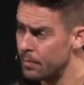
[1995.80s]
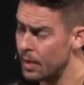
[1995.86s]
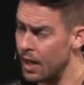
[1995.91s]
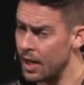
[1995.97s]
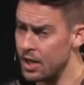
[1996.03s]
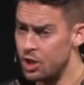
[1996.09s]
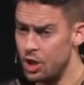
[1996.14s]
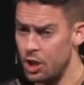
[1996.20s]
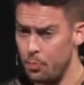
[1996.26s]

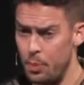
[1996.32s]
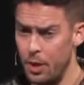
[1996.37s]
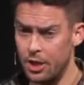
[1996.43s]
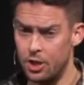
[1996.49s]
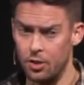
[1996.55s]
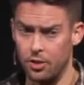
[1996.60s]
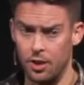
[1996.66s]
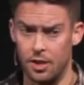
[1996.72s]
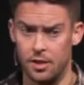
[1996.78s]
I need you to
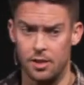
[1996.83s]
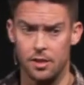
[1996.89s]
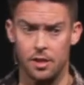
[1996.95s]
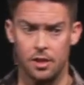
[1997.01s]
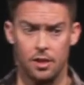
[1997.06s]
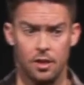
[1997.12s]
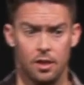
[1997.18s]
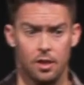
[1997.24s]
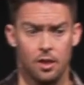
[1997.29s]
picture this.
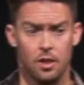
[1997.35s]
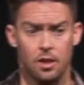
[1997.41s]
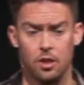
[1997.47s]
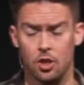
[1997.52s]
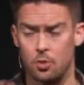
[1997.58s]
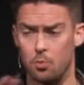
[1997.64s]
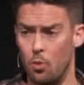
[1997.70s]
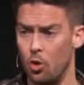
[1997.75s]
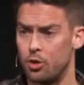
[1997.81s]

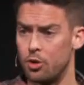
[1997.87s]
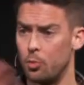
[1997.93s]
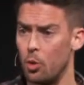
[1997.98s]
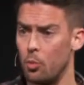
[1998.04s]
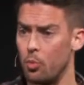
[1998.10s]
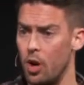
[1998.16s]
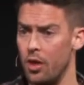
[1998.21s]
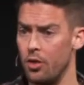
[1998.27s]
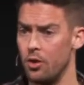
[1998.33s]
There's multiple
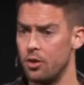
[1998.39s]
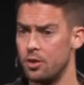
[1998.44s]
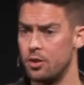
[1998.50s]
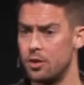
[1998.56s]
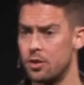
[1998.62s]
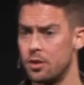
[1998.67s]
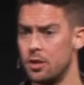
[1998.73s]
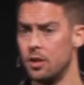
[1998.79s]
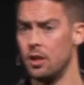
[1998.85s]

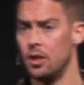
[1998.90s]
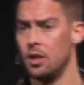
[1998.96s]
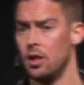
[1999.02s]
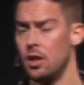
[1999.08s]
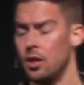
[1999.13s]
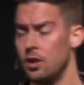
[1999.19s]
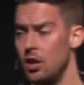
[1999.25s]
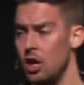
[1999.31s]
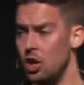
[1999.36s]
brothers
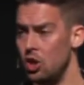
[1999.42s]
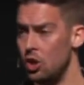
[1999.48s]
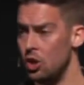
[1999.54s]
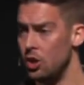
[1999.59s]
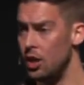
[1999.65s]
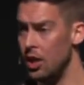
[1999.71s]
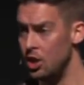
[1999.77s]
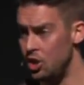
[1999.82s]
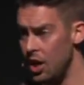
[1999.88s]
that,
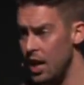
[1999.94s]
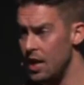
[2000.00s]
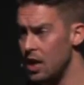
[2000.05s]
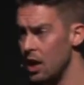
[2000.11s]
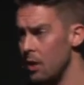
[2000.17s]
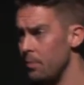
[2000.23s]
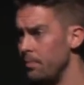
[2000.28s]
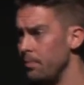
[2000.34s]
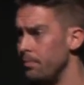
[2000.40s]
that
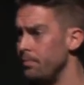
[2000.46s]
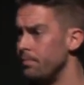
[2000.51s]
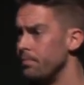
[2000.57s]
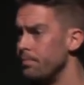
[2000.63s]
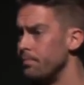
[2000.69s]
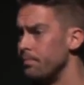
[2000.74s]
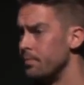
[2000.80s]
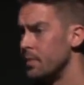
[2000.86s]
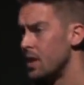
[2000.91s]
Jacob
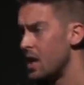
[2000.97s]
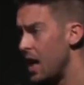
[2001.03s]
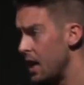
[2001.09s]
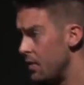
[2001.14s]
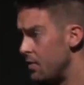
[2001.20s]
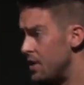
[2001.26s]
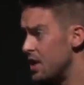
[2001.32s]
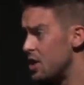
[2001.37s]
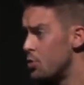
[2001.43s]
kind
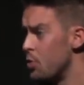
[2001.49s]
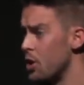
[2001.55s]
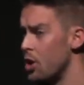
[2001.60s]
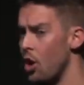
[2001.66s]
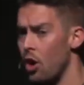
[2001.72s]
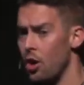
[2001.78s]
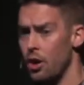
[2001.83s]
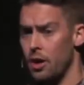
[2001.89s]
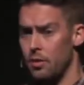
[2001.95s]
of
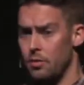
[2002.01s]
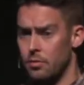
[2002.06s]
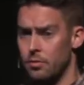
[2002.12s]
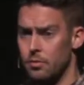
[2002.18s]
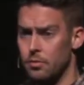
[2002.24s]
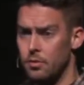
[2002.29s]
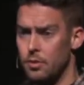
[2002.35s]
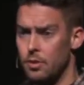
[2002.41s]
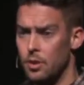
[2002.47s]
disregarded.
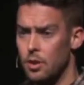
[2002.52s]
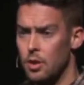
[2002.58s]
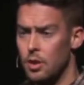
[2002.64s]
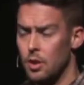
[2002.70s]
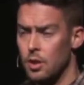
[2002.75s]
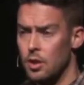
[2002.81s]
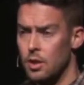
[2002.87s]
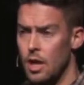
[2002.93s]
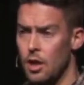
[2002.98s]

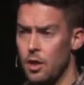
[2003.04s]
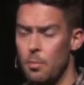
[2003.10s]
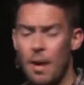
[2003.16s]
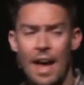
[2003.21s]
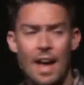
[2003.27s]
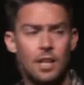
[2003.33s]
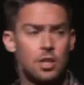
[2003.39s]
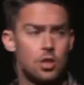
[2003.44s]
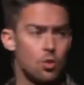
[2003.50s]
Now, the
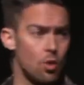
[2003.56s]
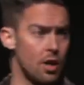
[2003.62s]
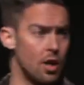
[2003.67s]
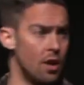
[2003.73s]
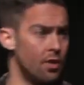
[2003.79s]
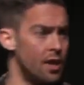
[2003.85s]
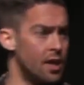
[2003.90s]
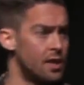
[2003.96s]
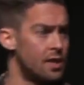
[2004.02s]
backstory
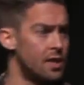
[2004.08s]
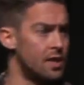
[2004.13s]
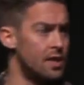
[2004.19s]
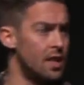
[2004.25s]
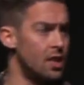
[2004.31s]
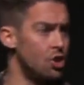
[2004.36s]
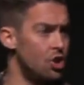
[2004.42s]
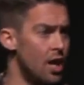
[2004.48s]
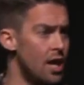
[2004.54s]
on this is
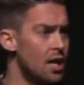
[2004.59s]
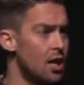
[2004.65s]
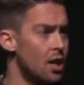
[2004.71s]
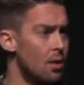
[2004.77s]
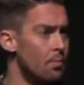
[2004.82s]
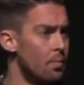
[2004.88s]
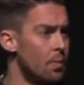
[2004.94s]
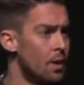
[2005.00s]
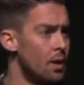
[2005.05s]
that
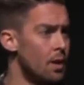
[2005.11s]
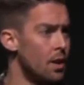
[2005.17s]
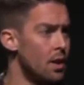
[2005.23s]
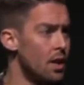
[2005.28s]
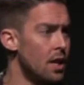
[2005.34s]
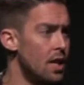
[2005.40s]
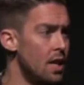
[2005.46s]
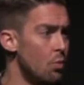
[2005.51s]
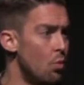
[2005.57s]
Jacob,
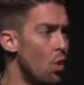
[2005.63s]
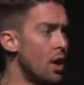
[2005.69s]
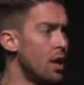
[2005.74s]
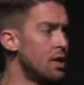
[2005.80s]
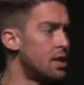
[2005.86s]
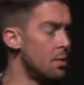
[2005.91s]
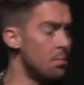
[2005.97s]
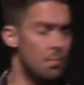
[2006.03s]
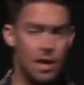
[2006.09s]
he
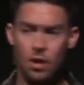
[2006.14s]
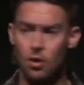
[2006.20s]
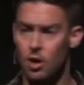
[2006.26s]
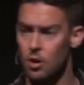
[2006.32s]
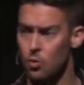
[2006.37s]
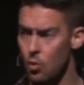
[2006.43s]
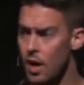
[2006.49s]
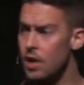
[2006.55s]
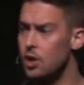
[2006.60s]
wanted to marry
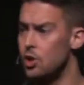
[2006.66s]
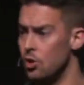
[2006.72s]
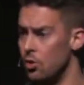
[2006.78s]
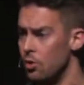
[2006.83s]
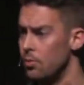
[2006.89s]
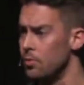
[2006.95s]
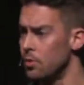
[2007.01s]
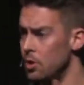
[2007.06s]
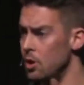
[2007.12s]

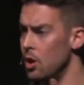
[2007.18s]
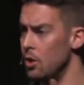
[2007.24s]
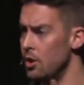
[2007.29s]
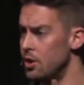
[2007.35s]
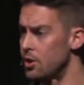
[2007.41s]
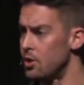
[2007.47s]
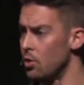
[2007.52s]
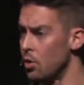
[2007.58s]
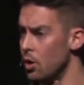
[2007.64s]
Rachel. Do you know
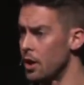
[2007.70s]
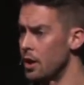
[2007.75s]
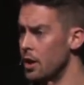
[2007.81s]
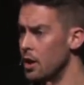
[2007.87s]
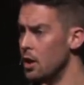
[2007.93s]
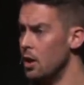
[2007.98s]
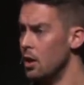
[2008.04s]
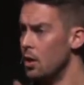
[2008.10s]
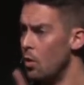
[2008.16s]
this story?
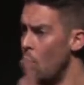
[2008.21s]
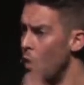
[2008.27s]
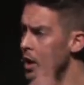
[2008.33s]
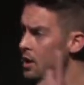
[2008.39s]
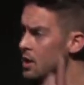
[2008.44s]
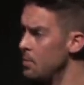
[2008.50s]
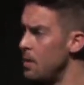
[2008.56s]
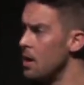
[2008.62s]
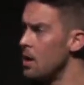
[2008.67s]

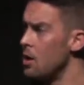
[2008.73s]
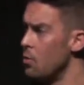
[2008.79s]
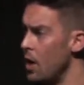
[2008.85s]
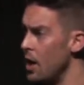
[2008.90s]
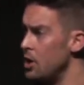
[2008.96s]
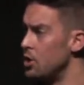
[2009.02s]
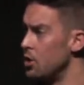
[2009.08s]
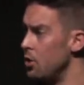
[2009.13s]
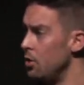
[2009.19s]
Wanted to marry
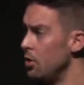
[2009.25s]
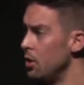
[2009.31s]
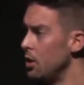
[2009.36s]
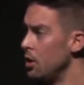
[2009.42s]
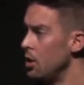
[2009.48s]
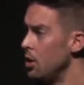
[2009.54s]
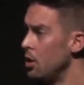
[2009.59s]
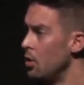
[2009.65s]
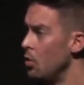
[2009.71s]
Rachel,
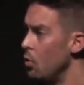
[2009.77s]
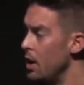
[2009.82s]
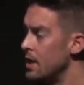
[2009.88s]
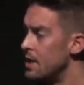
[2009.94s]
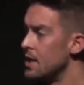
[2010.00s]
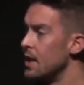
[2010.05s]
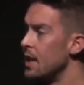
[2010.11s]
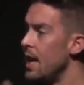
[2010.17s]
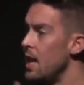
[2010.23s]
went
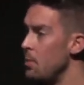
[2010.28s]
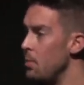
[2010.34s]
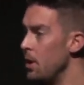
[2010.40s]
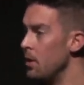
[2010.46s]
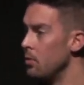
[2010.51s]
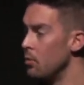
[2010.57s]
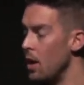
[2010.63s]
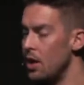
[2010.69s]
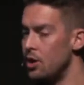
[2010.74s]
to
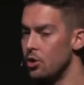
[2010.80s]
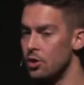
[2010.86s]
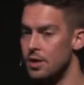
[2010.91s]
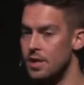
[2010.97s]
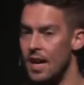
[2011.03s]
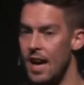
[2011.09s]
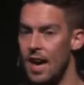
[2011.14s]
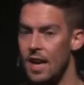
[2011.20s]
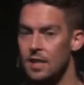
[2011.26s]
Laban, Rachel's
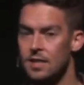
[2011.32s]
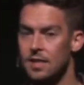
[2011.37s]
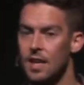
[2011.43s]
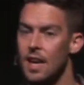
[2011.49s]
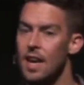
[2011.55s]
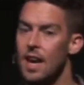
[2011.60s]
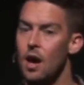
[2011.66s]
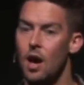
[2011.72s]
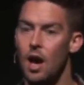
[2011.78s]
dad, and said,
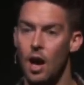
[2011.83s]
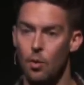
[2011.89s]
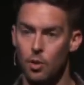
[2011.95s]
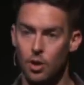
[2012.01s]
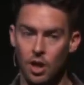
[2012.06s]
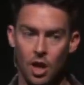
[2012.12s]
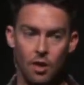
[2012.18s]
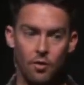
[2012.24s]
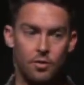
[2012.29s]
Hey, I, I
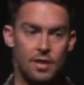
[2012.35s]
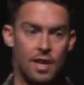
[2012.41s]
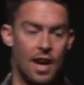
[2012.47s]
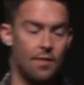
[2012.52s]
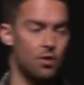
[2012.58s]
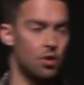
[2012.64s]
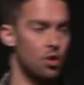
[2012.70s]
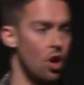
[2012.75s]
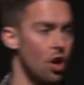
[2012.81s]
would love to
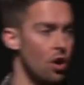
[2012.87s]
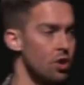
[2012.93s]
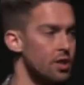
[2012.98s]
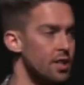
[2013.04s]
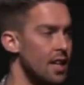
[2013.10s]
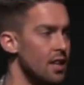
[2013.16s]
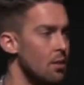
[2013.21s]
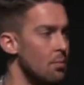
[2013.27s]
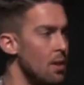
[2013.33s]
have your daughter's
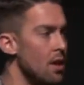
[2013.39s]
hand in